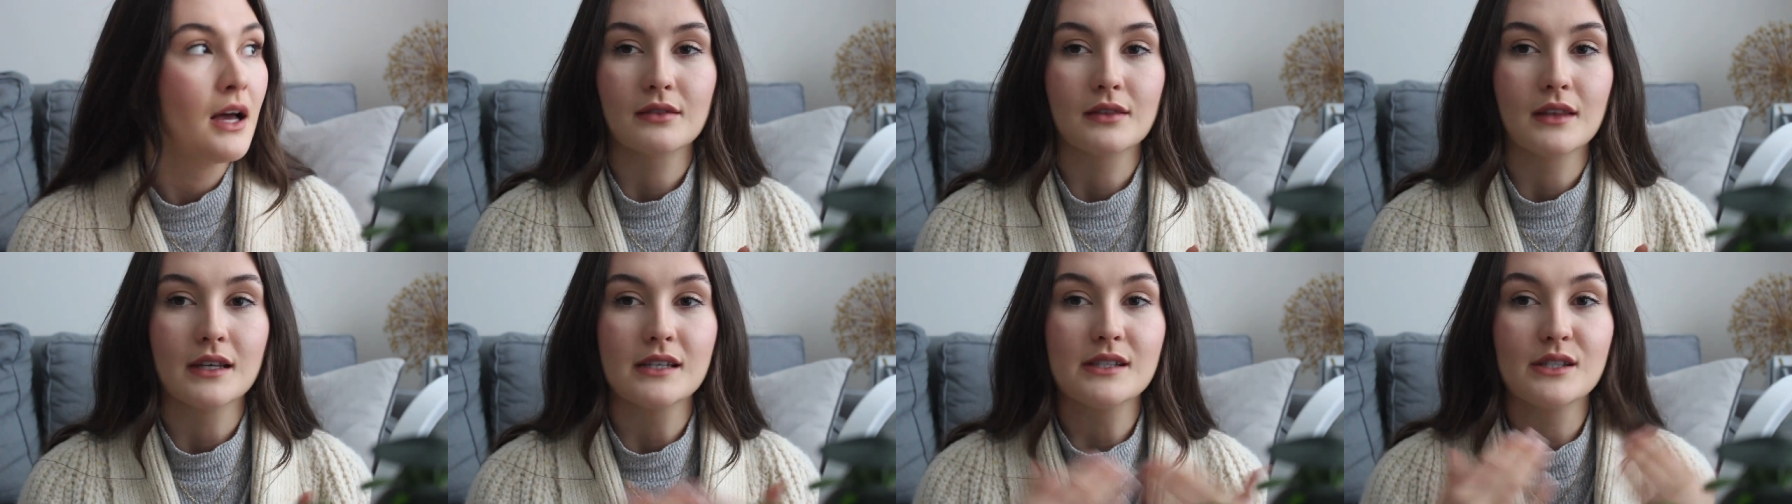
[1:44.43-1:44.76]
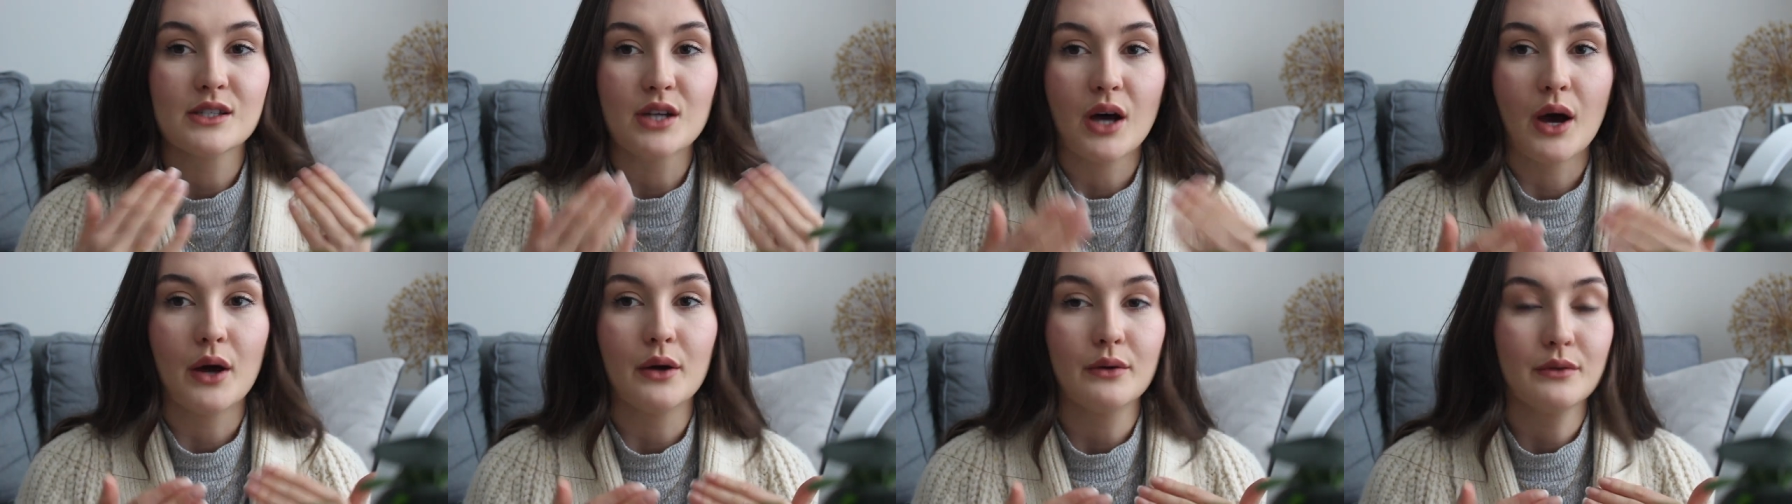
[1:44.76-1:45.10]
This
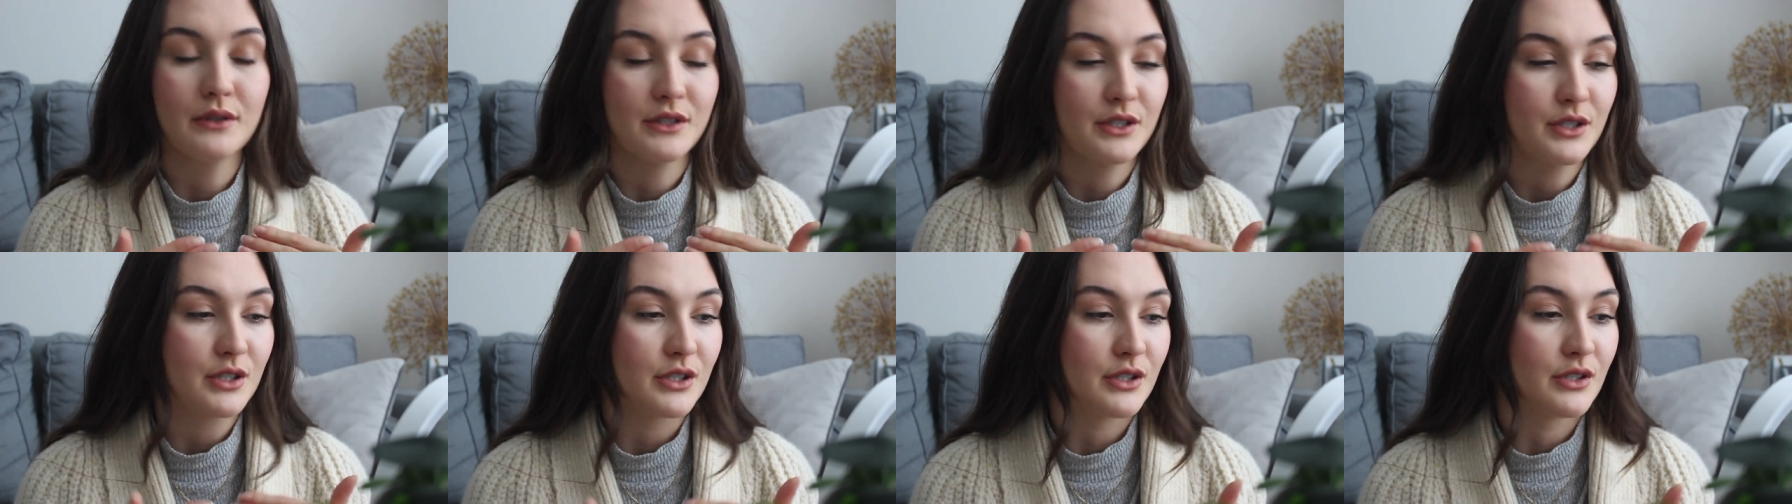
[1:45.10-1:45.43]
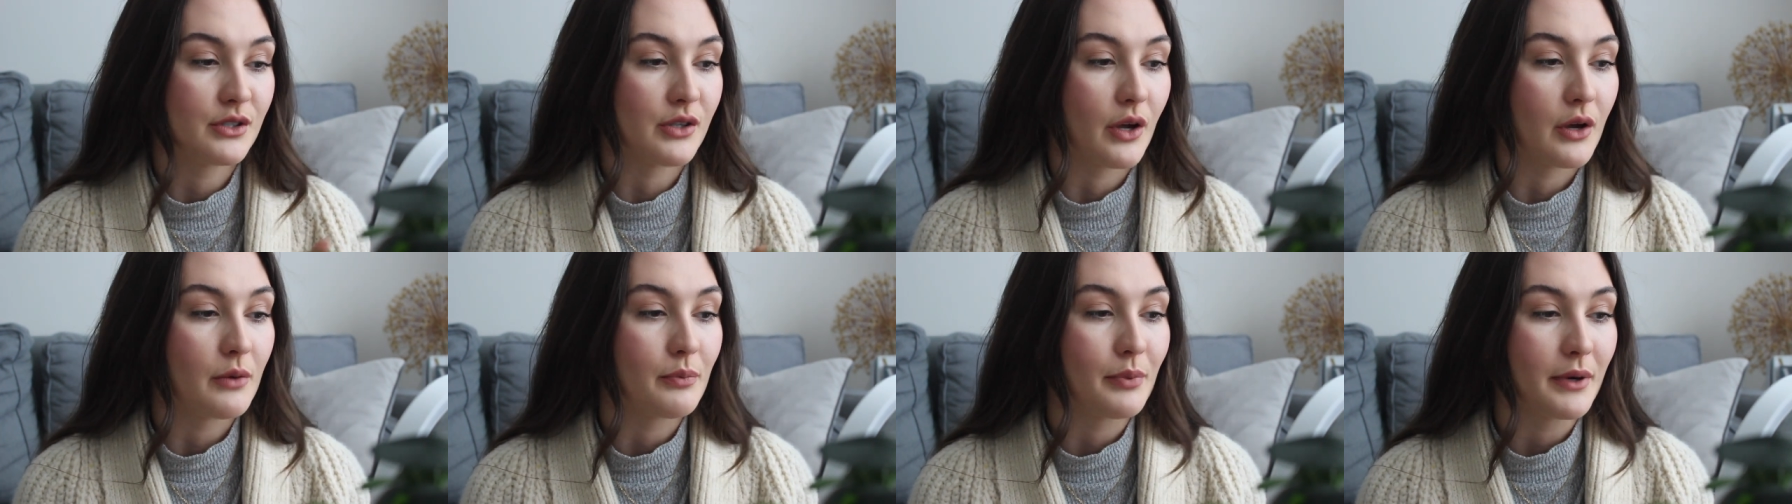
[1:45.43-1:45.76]
tone is just
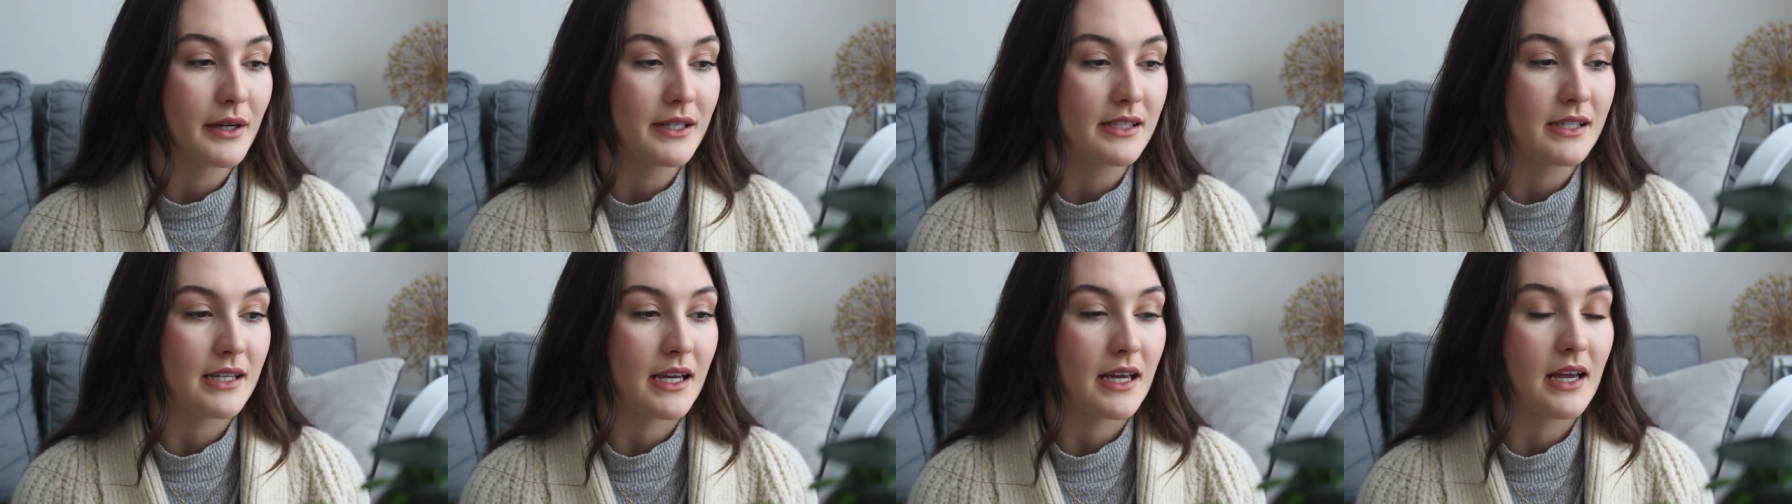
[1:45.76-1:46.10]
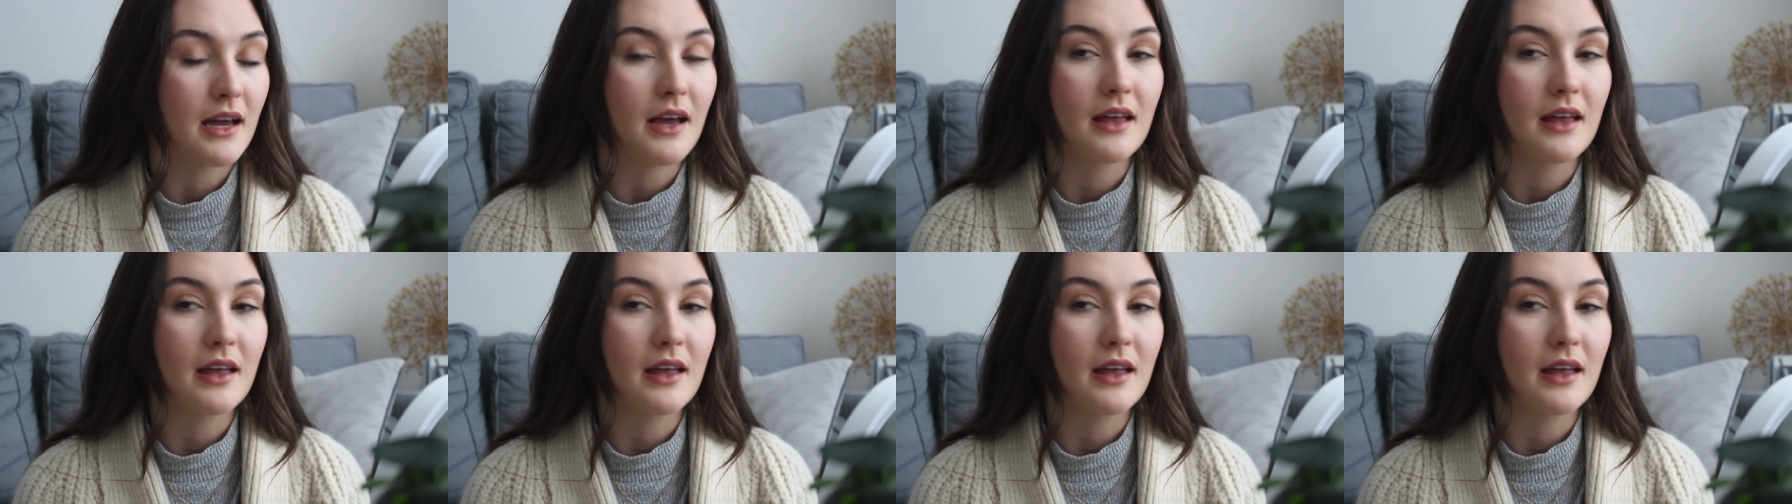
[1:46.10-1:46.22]
so pretty.